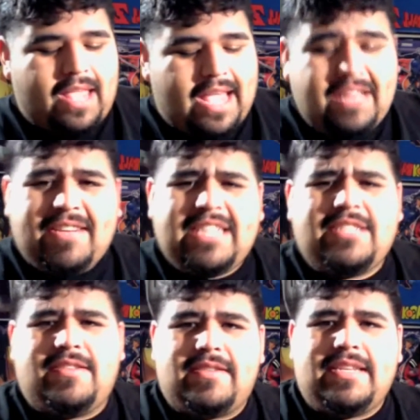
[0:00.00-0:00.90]
And you
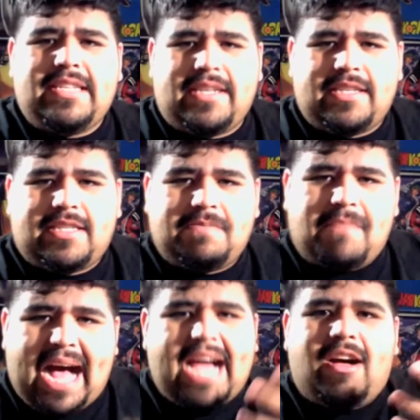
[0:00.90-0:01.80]
need to
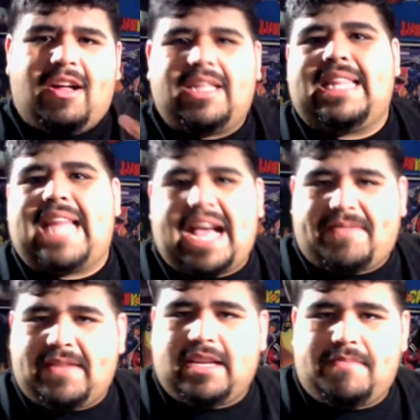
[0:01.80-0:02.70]
smile and
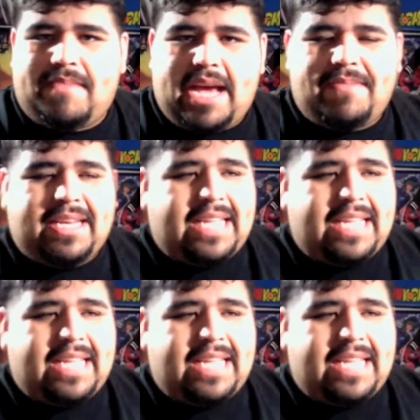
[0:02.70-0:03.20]
laugh a little bit. I mean,